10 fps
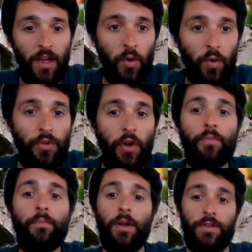Although
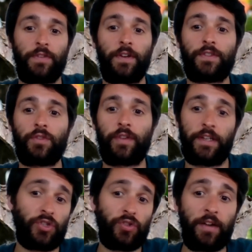much of her story
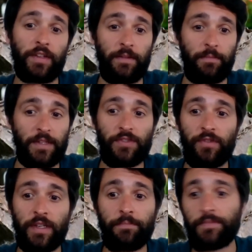is shrouded in
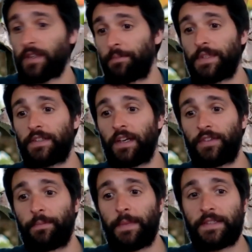mystery, some
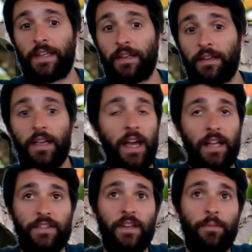details are missing
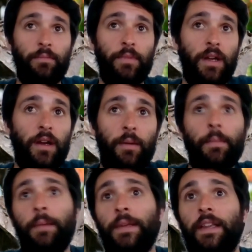and some are
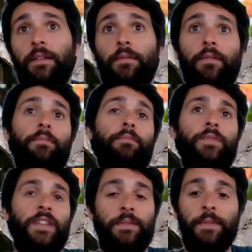maybe
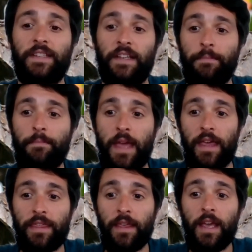dismissed as
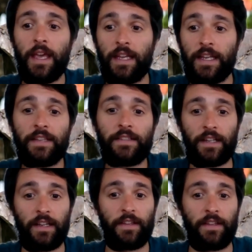myth, it is
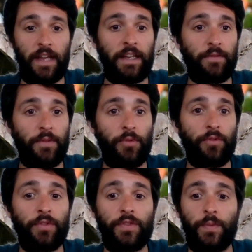clear that Nanny of the
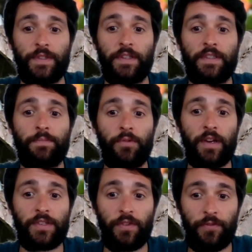Maroons was an
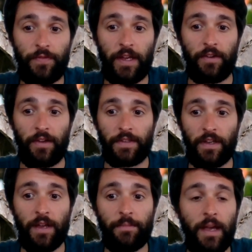inspirational figure at the
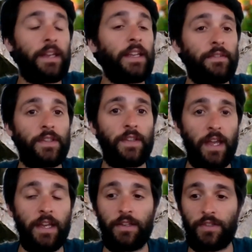time and even
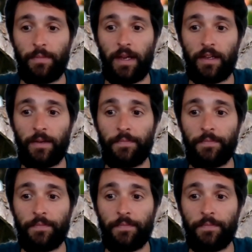today in Jamaica.